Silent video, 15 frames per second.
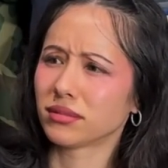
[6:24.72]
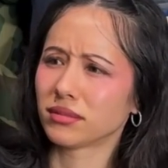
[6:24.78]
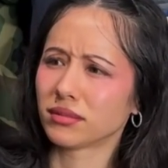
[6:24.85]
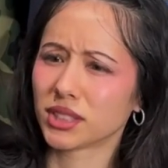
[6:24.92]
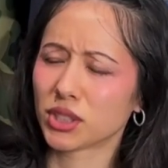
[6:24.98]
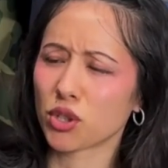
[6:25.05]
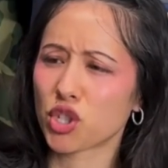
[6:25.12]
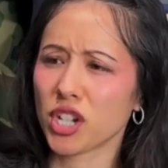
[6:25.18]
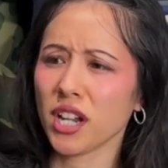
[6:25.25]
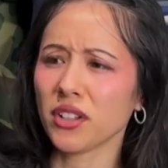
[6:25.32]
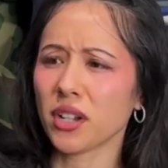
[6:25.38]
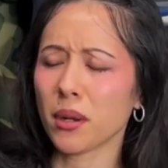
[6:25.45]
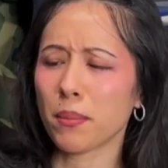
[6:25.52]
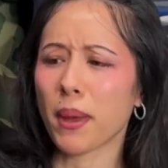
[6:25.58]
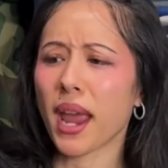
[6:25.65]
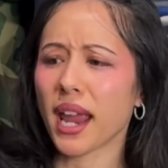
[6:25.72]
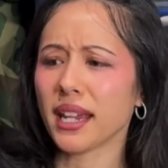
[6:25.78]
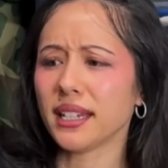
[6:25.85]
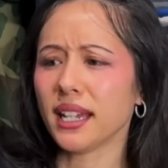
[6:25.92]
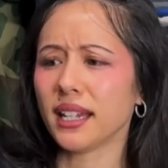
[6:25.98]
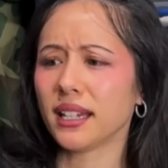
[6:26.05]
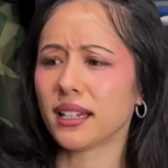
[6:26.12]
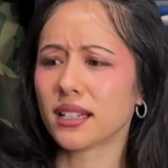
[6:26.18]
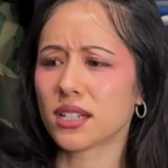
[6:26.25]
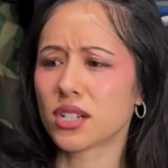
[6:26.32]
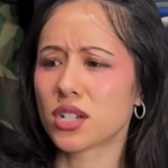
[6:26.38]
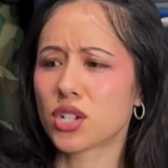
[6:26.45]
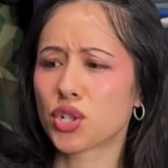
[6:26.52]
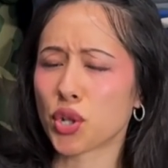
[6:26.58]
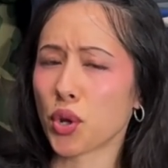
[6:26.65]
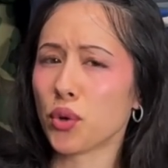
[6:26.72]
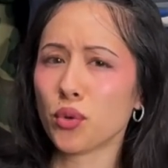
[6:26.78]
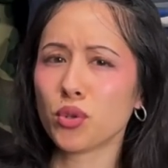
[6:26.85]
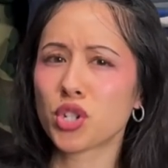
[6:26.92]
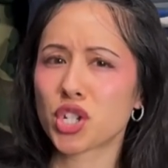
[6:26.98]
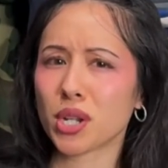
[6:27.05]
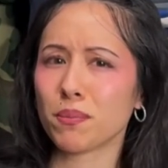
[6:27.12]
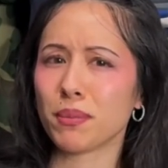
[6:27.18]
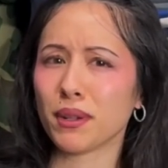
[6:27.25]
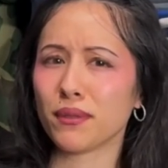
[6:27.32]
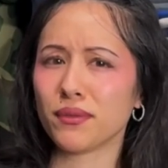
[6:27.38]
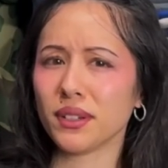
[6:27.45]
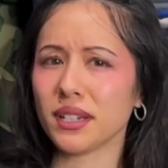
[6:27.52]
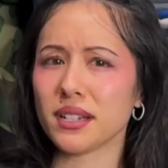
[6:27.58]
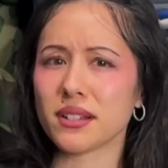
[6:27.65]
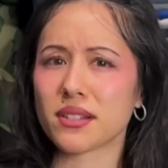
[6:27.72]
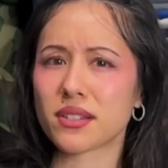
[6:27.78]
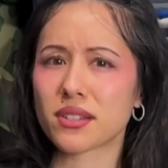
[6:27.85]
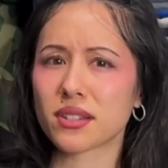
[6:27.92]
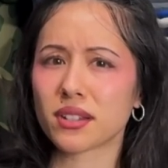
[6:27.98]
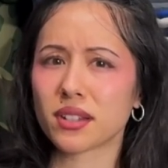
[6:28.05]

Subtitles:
So she ended up paying 2 shipping fees,